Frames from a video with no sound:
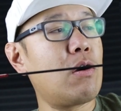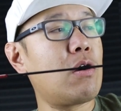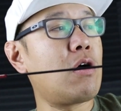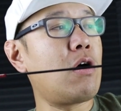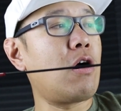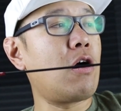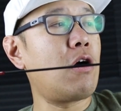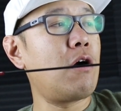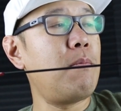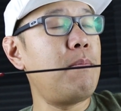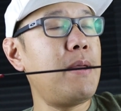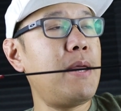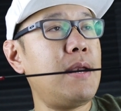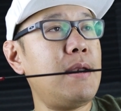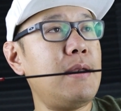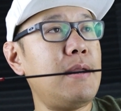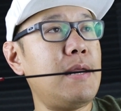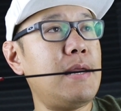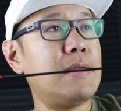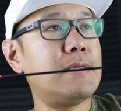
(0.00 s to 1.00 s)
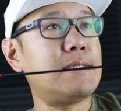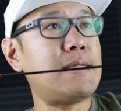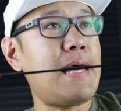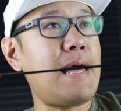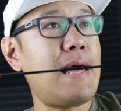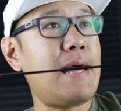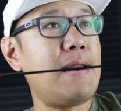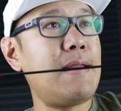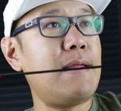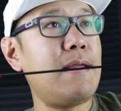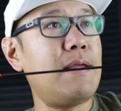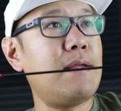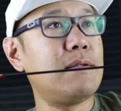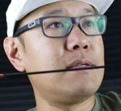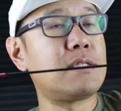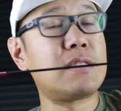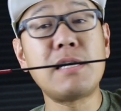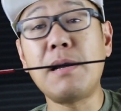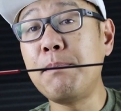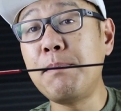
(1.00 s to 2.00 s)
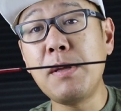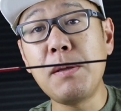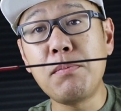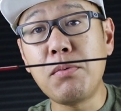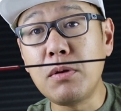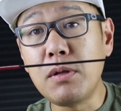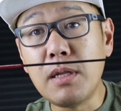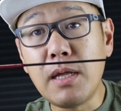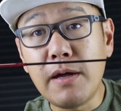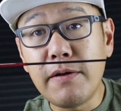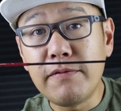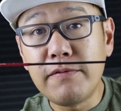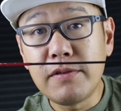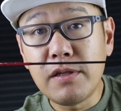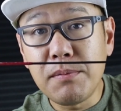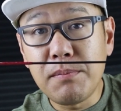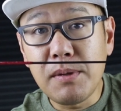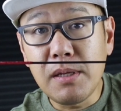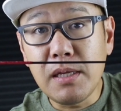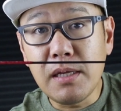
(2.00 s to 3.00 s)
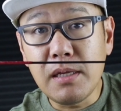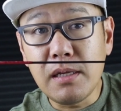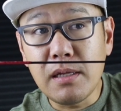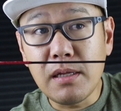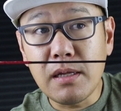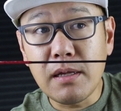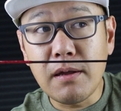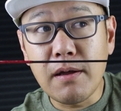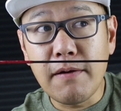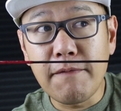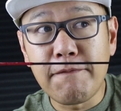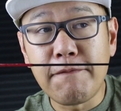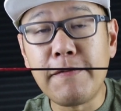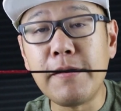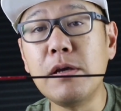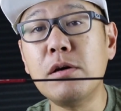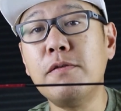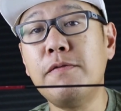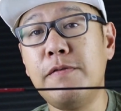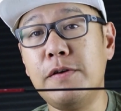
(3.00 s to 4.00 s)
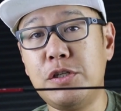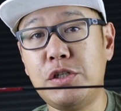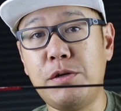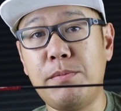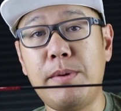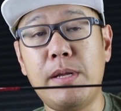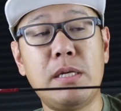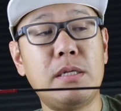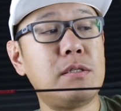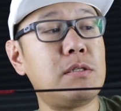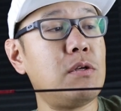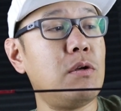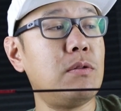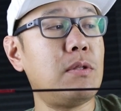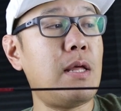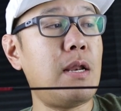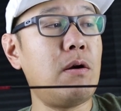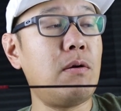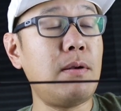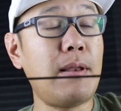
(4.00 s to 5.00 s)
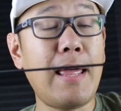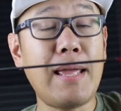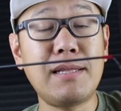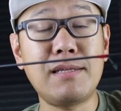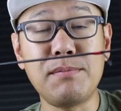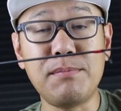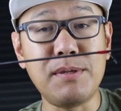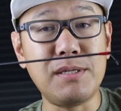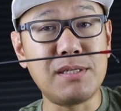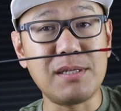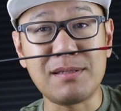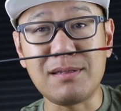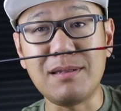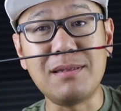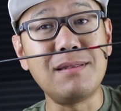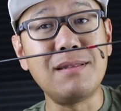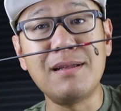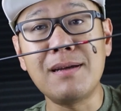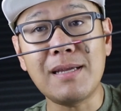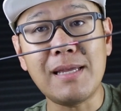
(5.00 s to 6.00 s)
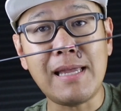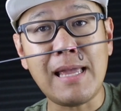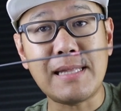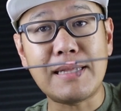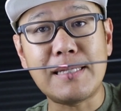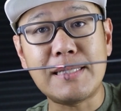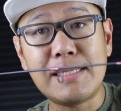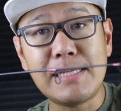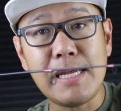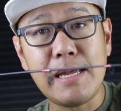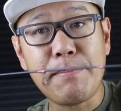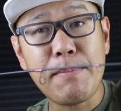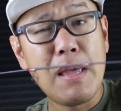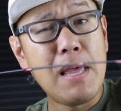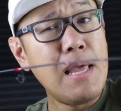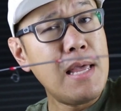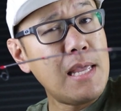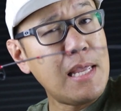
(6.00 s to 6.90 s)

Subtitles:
carbon is that some people love to be feel fishermen, so they don't like to be just looking at the tip.